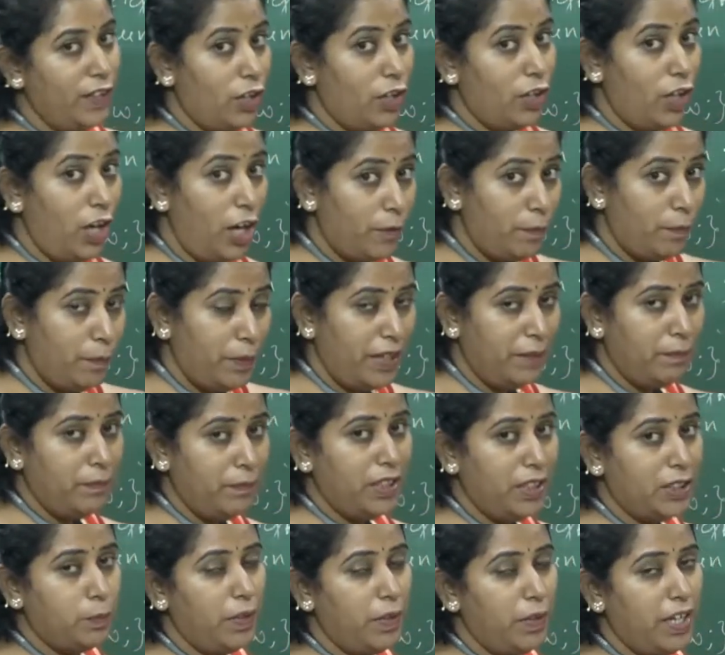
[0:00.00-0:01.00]
will not be
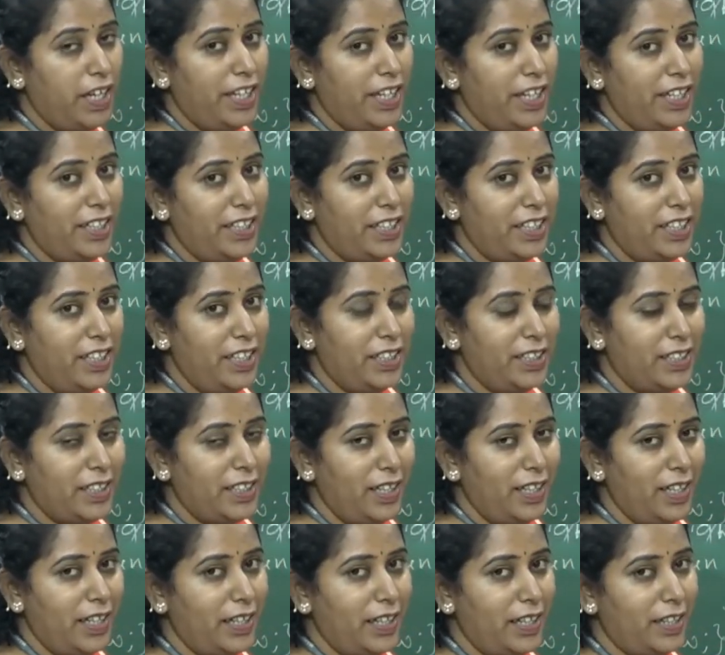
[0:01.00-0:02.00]
displayed in green
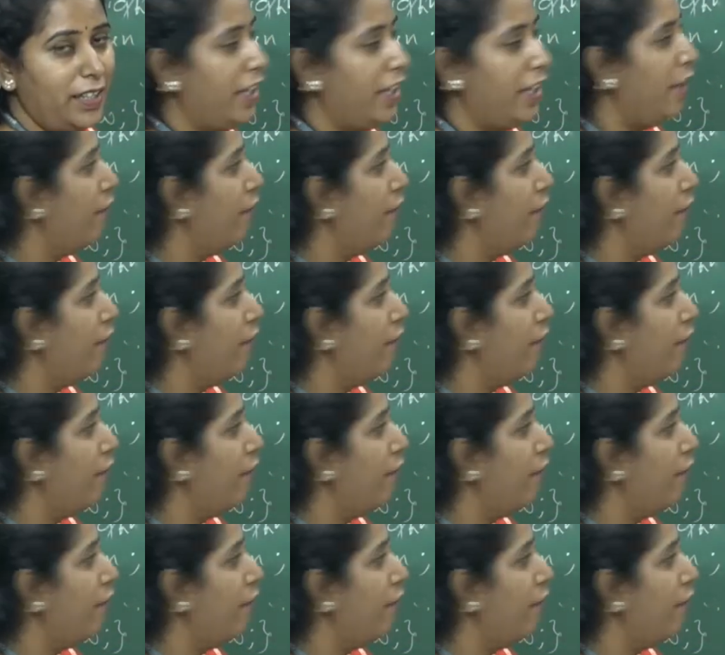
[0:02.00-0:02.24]
color,